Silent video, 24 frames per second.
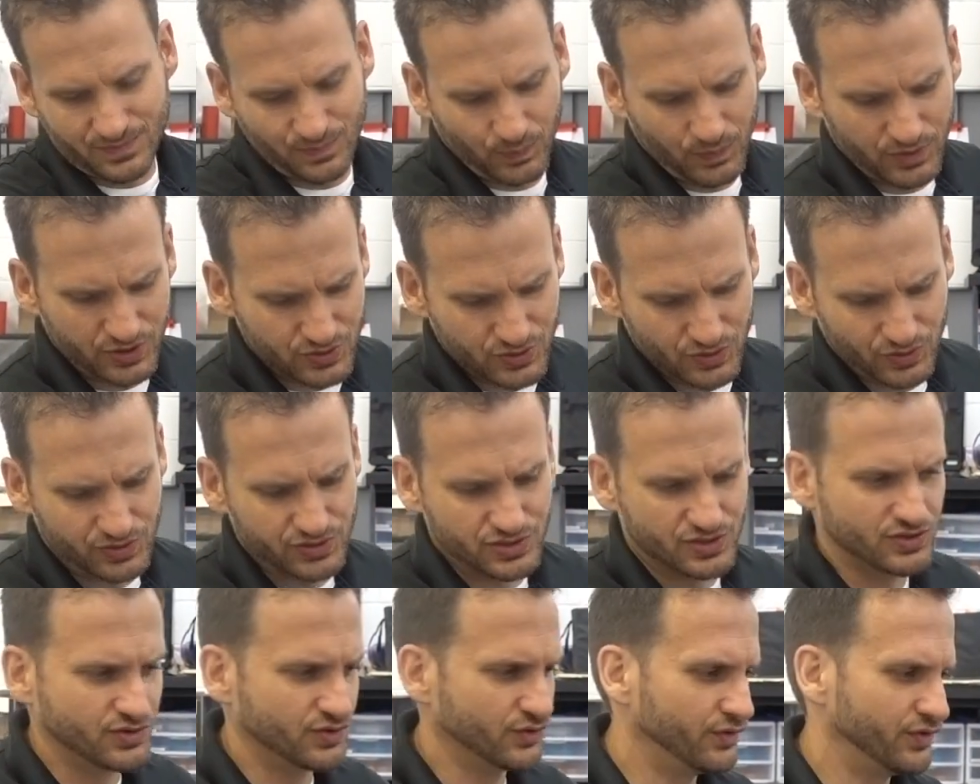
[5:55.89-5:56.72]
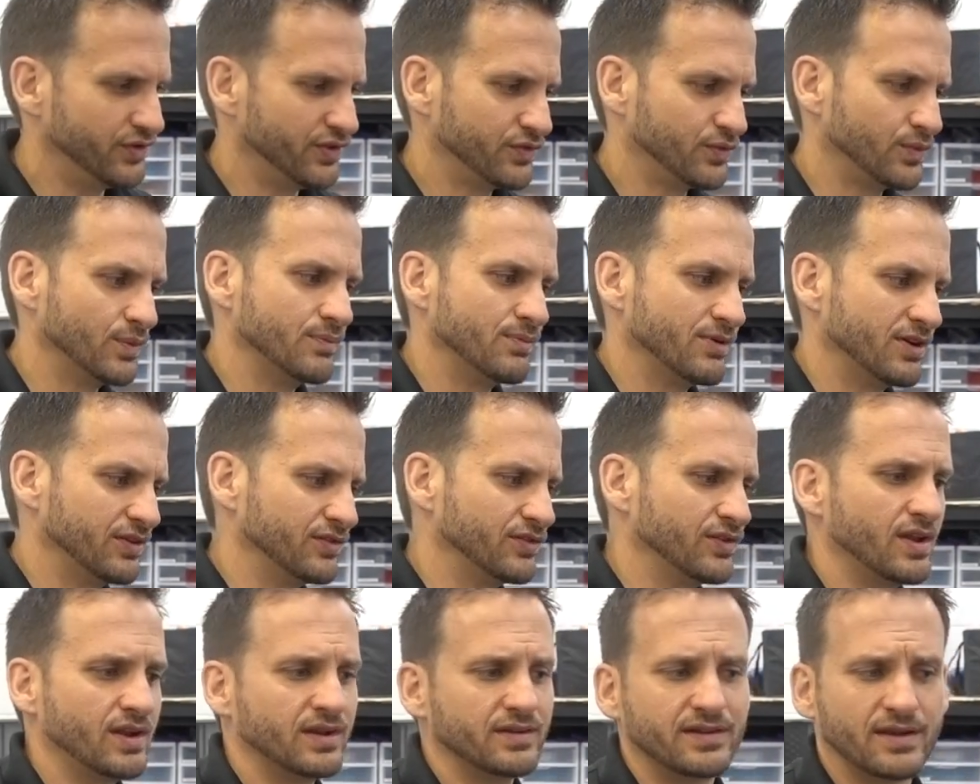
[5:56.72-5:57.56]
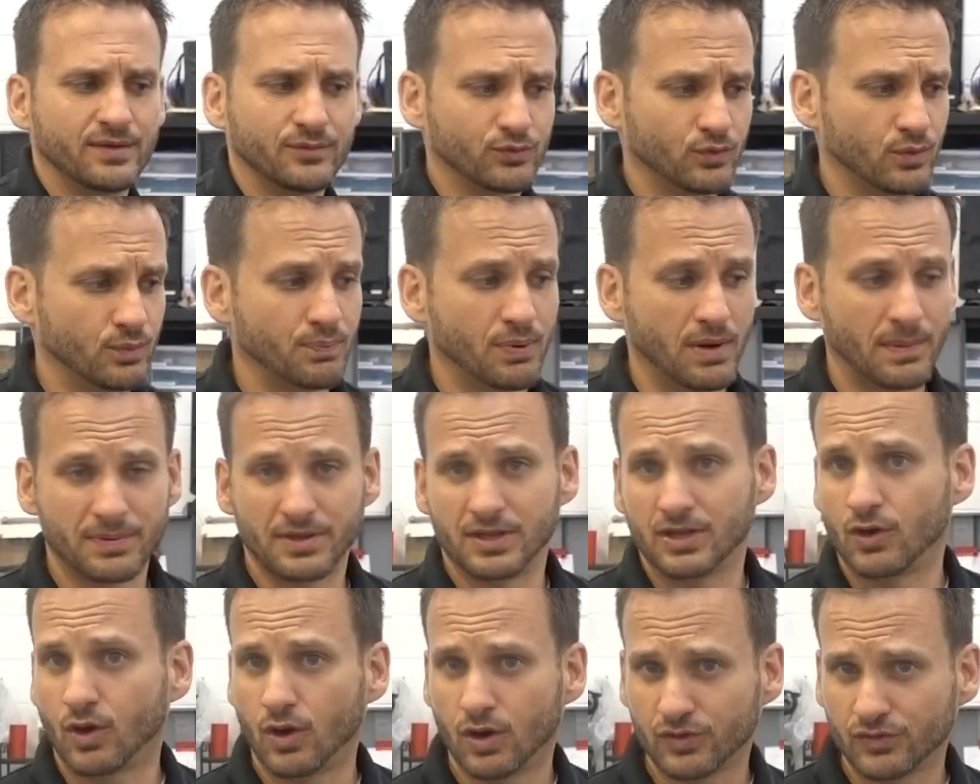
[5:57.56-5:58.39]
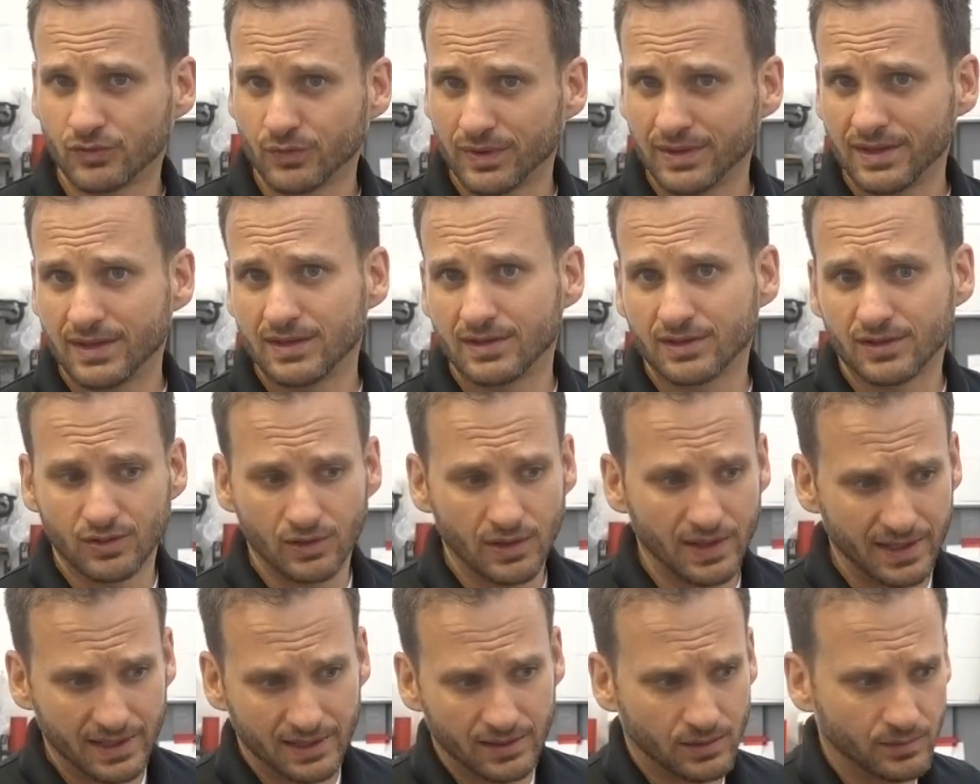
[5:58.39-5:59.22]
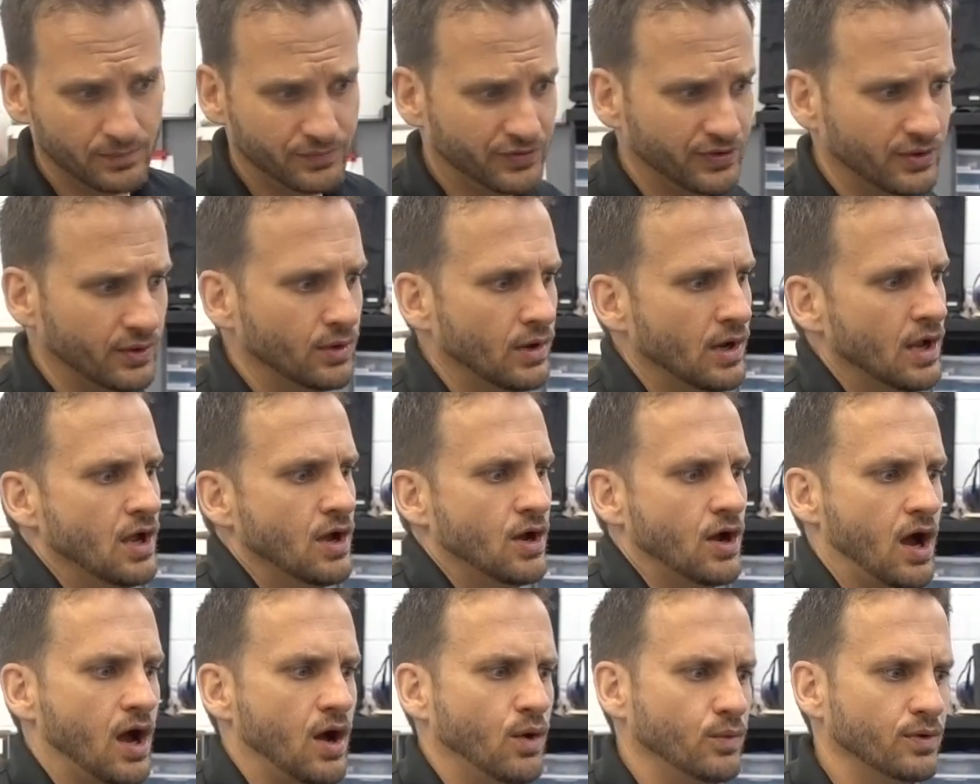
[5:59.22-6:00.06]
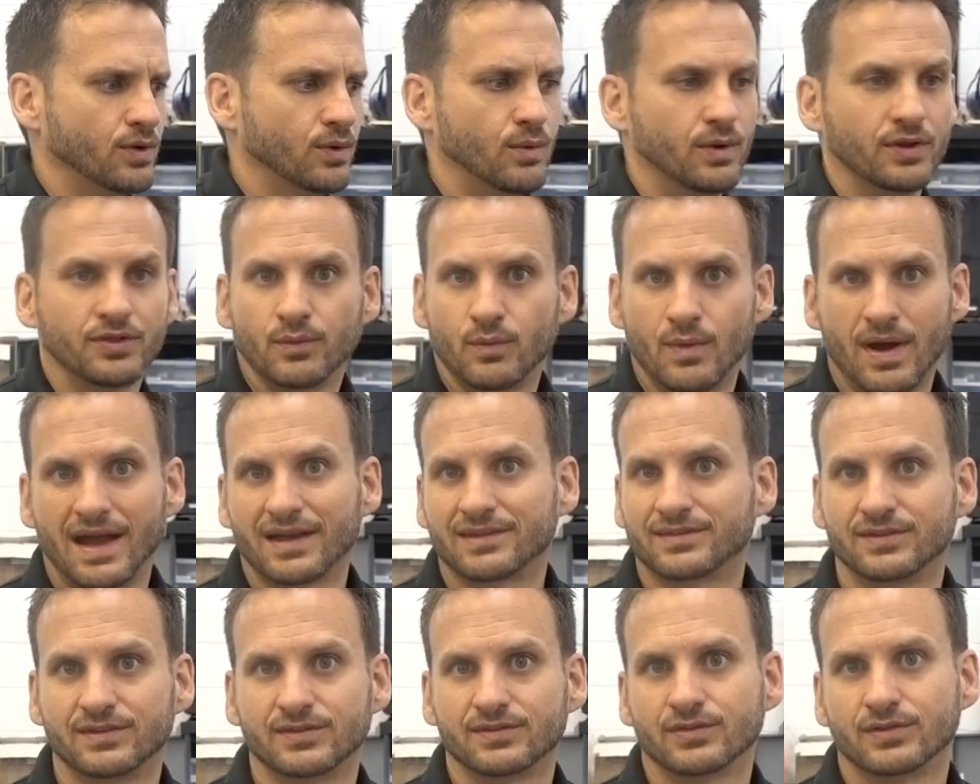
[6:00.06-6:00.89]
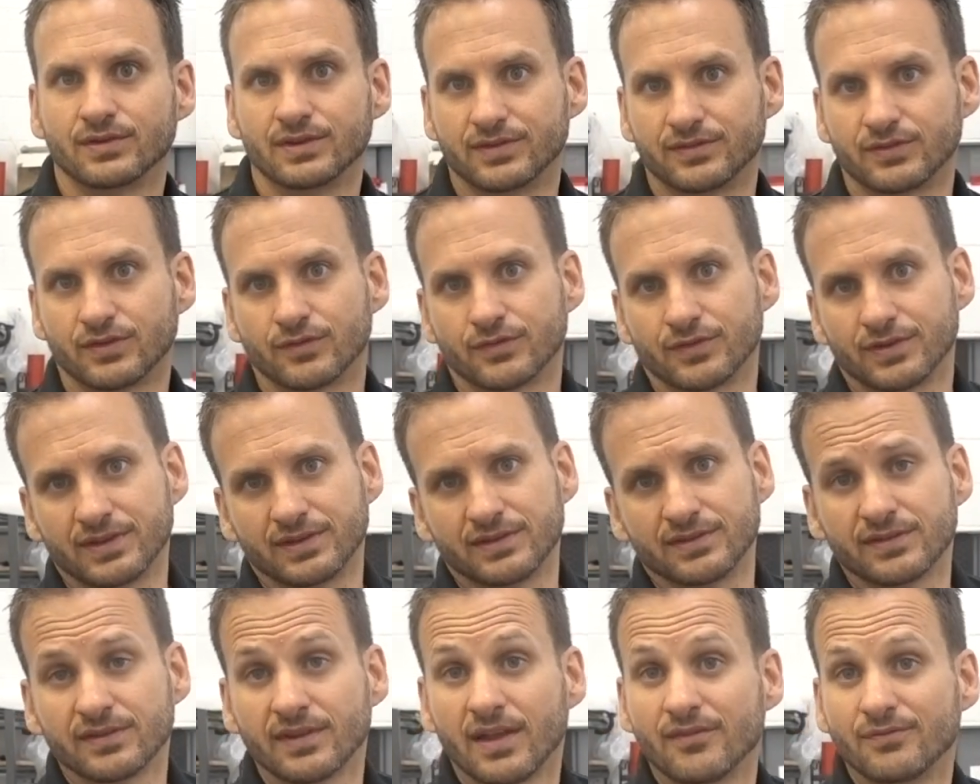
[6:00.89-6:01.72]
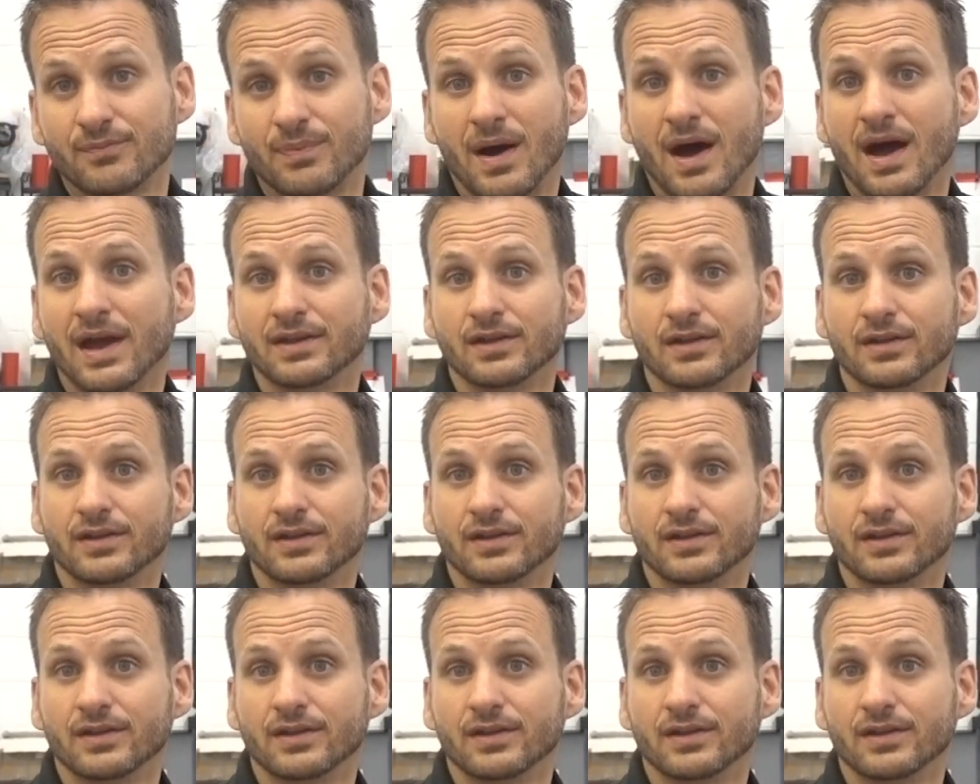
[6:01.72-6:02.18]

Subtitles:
we usually just use this one because a lot of times we're prepping cars with it and claying them, so we don't want the waxes or any surfactants left behind